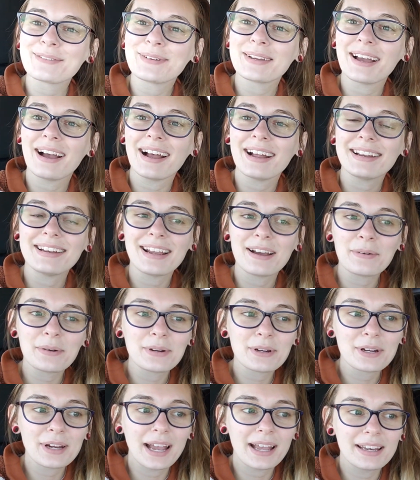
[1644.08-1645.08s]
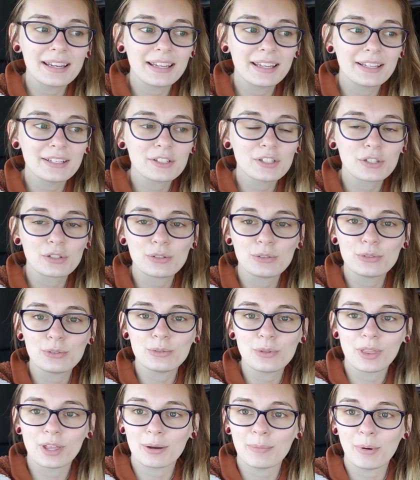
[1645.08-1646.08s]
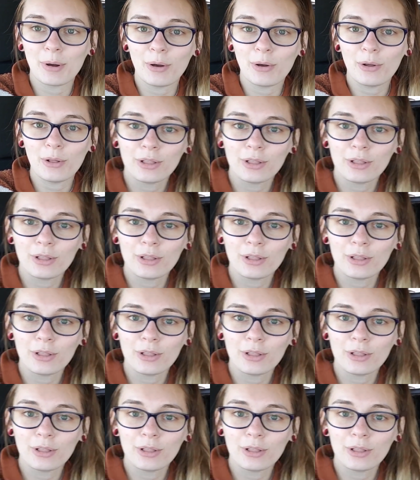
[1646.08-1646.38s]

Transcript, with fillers: we got. Now that's we're heading to the mall.